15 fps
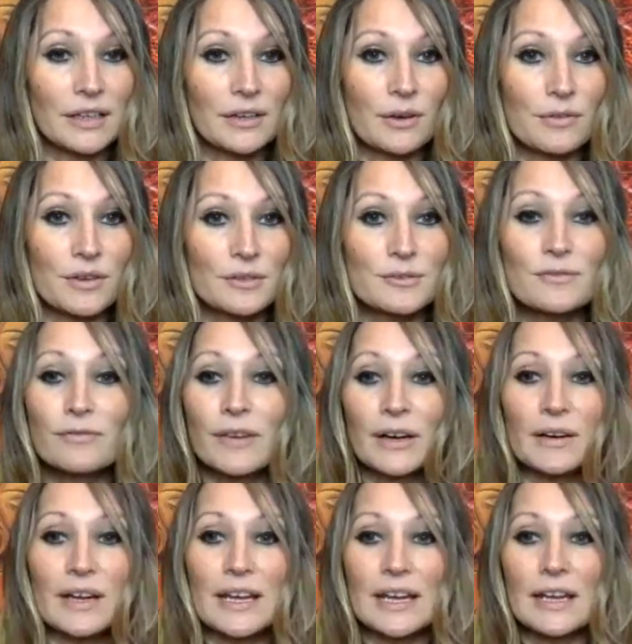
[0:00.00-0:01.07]
You know, there's
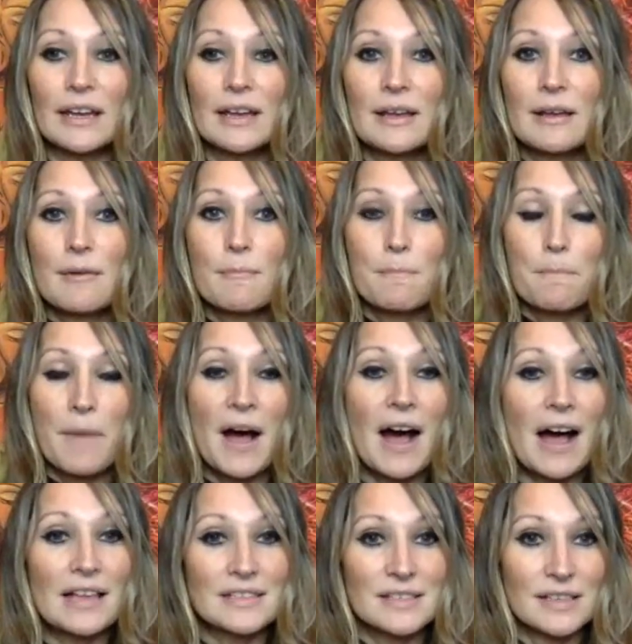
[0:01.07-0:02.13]
very
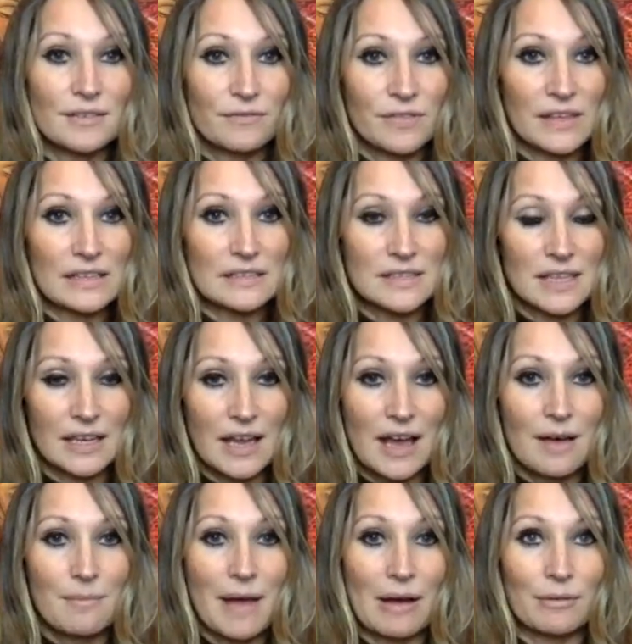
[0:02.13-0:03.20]
positive things that
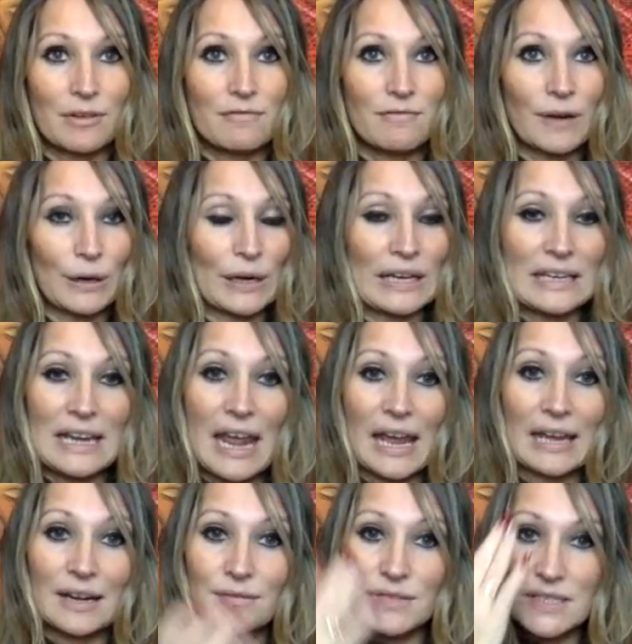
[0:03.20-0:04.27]
come out of very
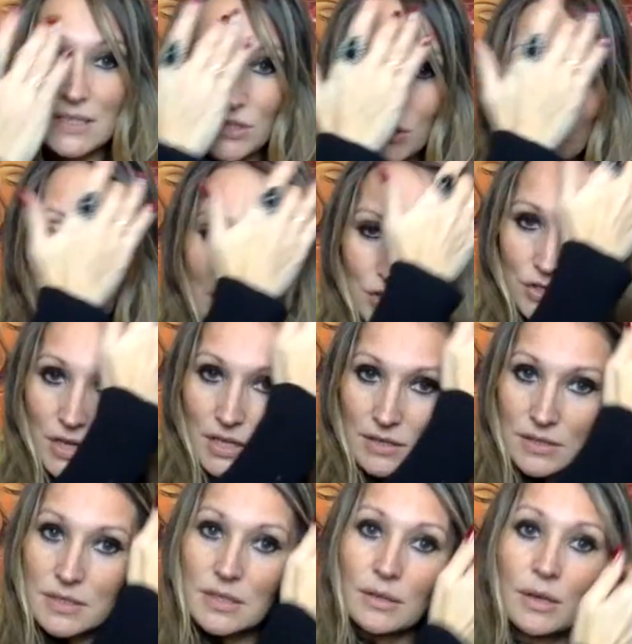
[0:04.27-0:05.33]
negative
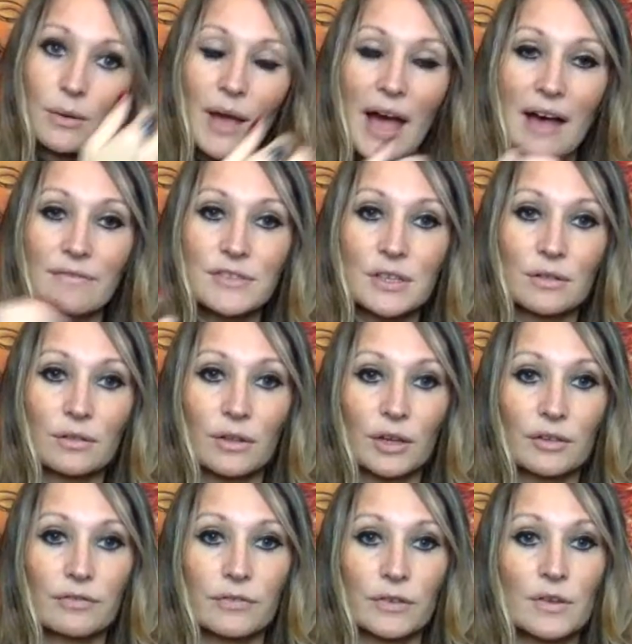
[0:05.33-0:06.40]
situations. So you have to look
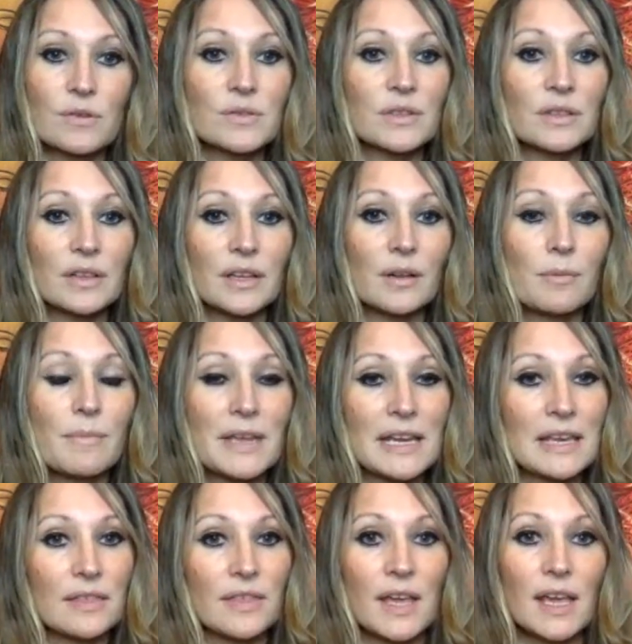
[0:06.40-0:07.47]
for those little
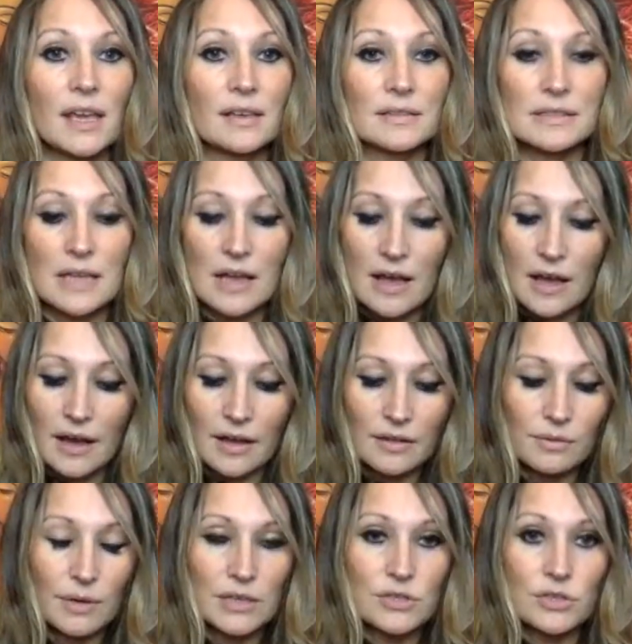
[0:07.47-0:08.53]
bitty things.
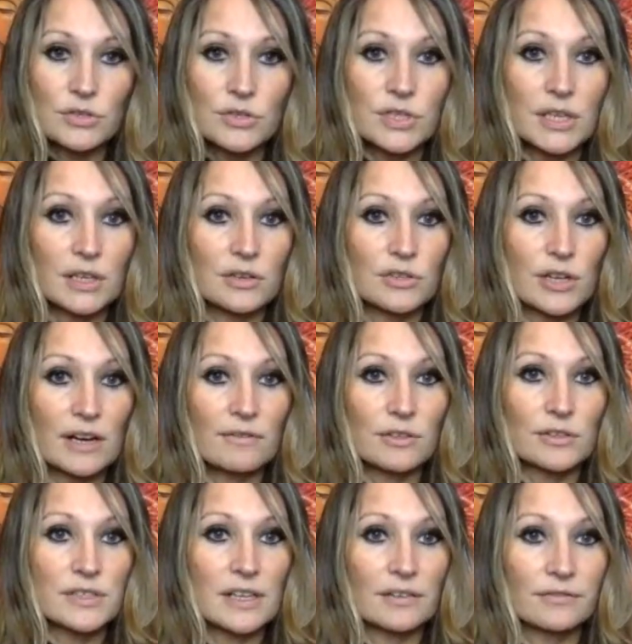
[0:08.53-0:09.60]
Otherwise, you're just going to drive
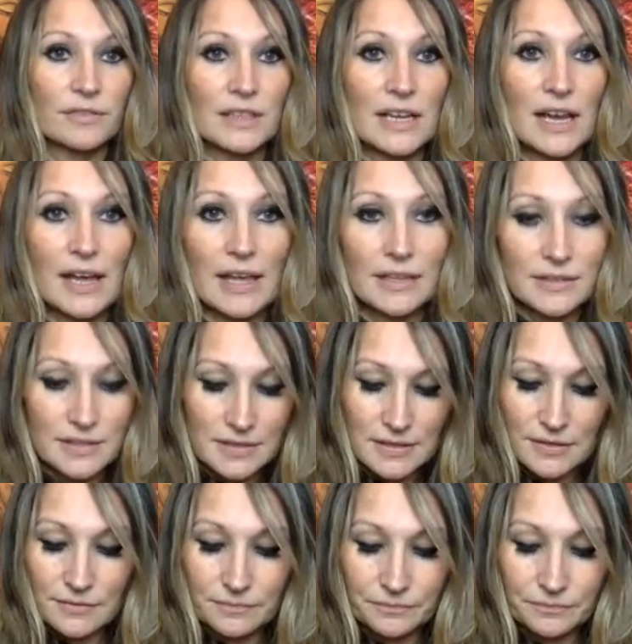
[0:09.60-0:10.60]
yourself nuts.